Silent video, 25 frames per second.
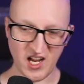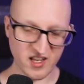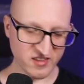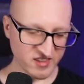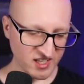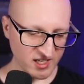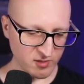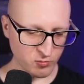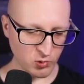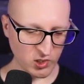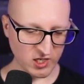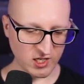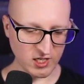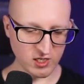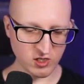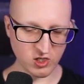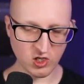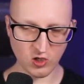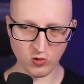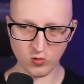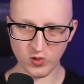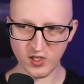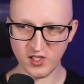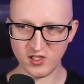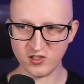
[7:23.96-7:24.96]
And then we can
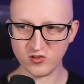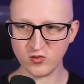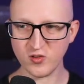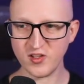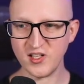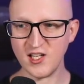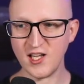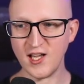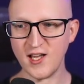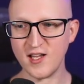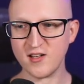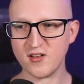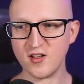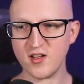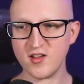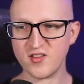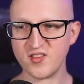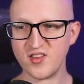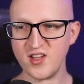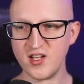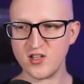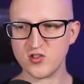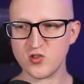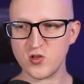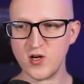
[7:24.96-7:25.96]
go into the add
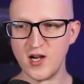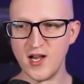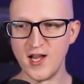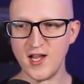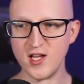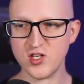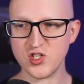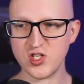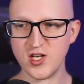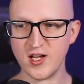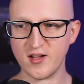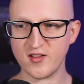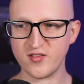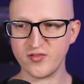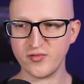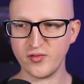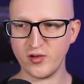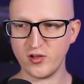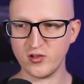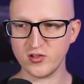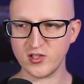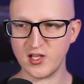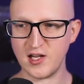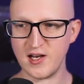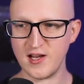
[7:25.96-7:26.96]
etc nginx
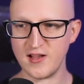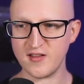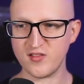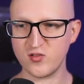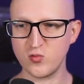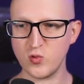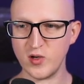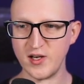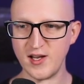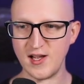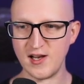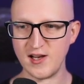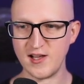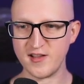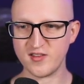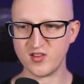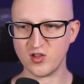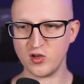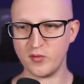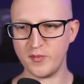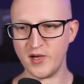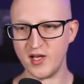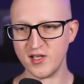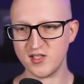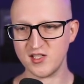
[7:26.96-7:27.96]
folder. Let's do an ls
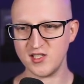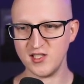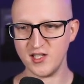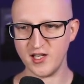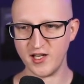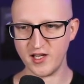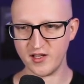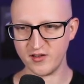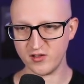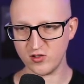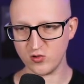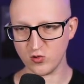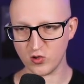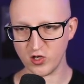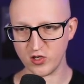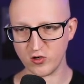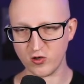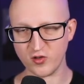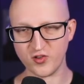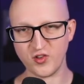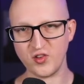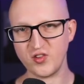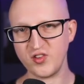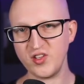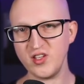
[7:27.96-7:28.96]
command here. And you can
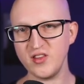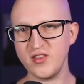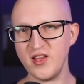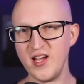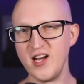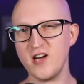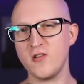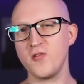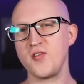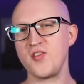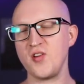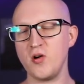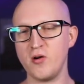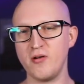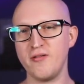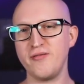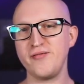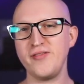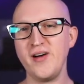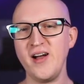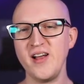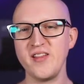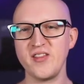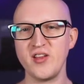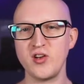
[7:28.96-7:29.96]
also see there is our
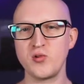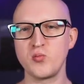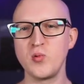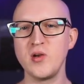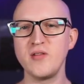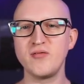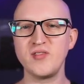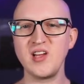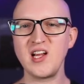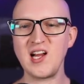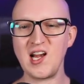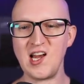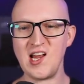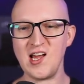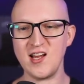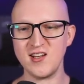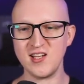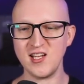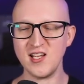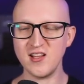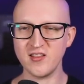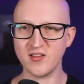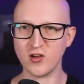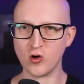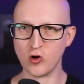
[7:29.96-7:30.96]
file that we've
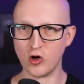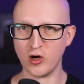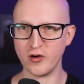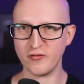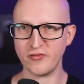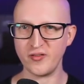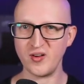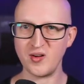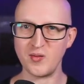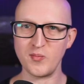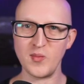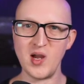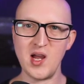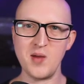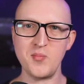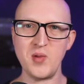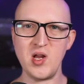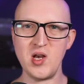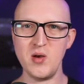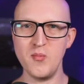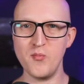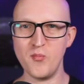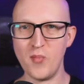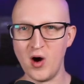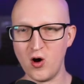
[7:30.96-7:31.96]
declared in the config map
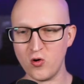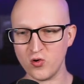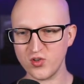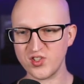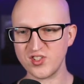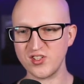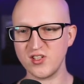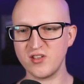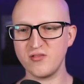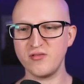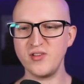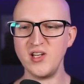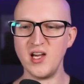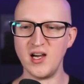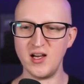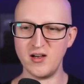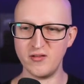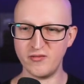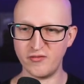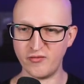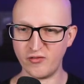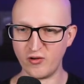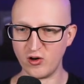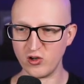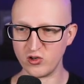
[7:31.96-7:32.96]
and mounted via
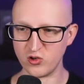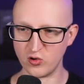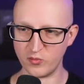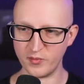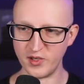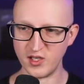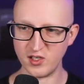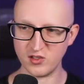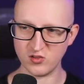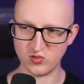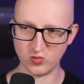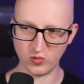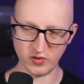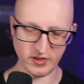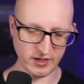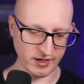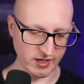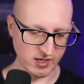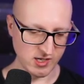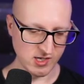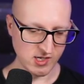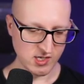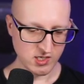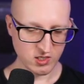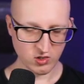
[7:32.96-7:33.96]
a volume into
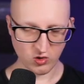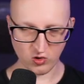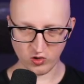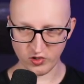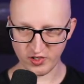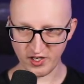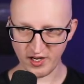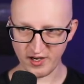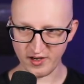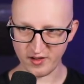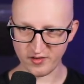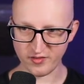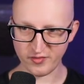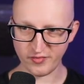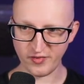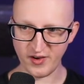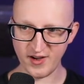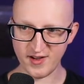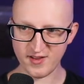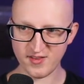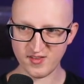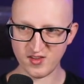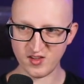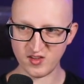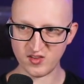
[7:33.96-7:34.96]
the container's
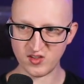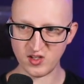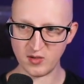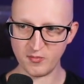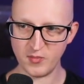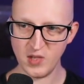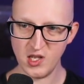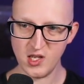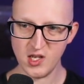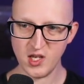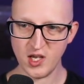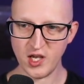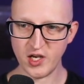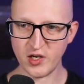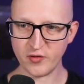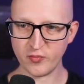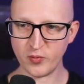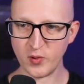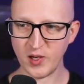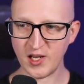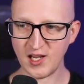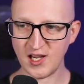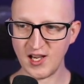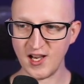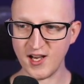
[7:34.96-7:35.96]
file system. And
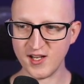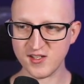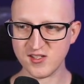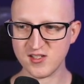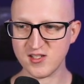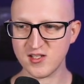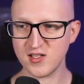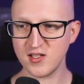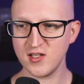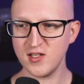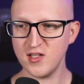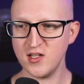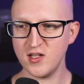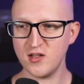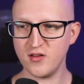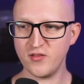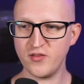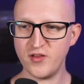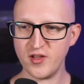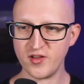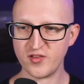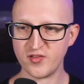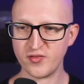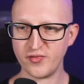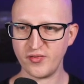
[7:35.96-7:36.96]
if we cat
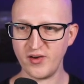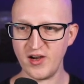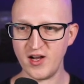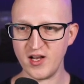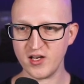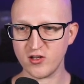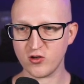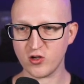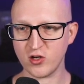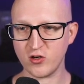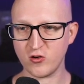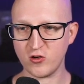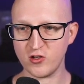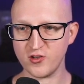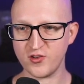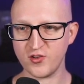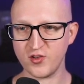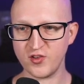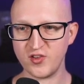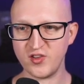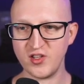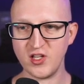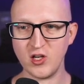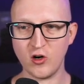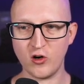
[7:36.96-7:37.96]
this file, you can
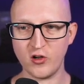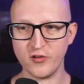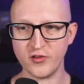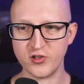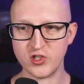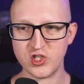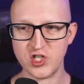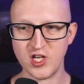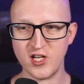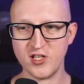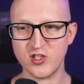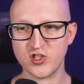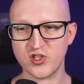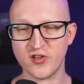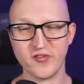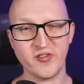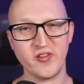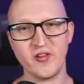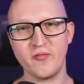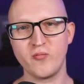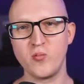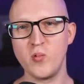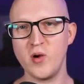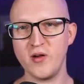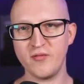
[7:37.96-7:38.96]
also see all the changes
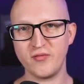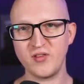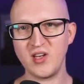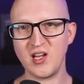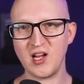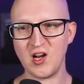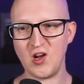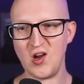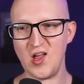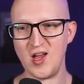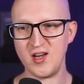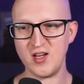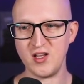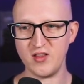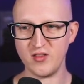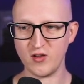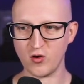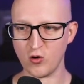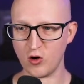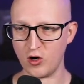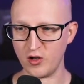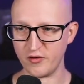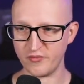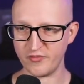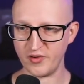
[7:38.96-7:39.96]
that we've declared in
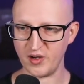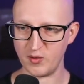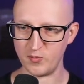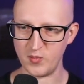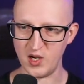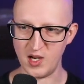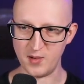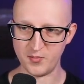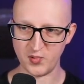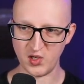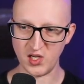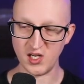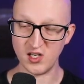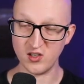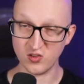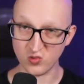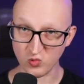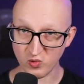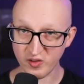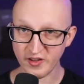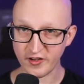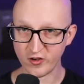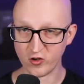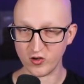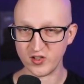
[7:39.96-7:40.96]
the config map
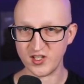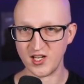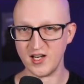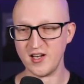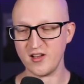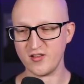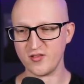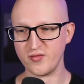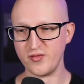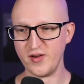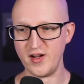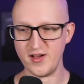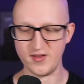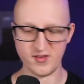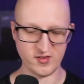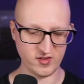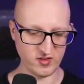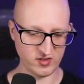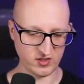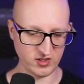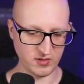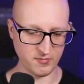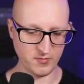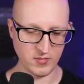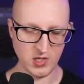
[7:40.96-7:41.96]
into the containers file
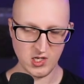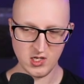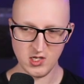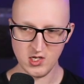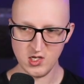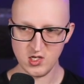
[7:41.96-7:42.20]
system.